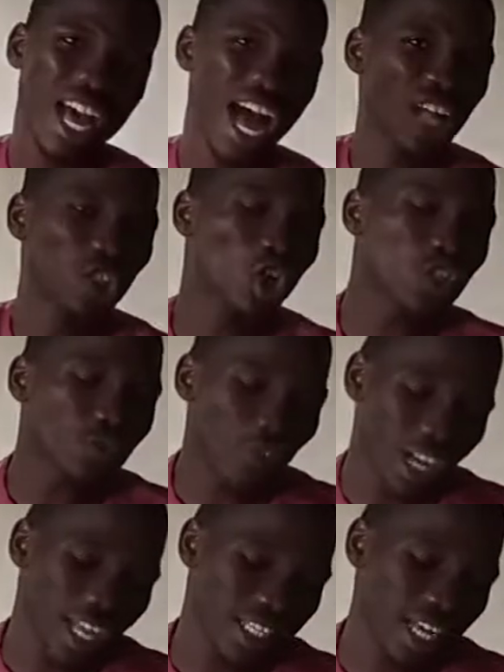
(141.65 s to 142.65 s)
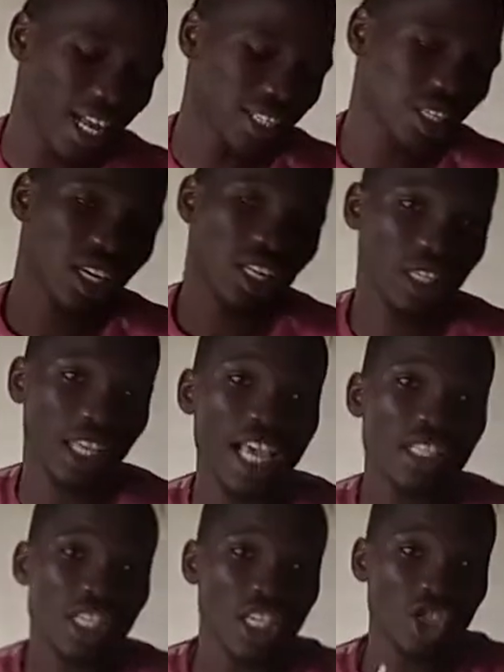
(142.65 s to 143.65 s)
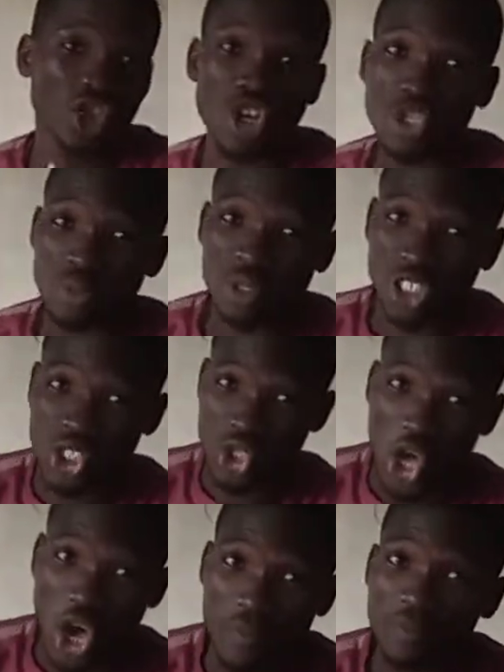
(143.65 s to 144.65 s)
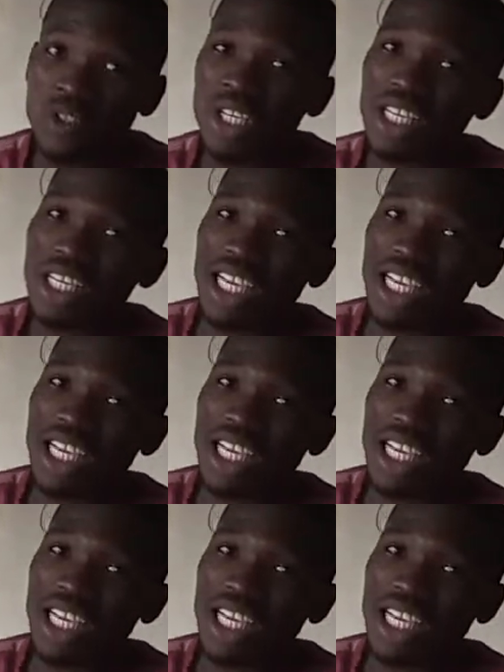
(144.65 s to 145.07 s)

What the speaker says: and don't forget that this is going to be dissolved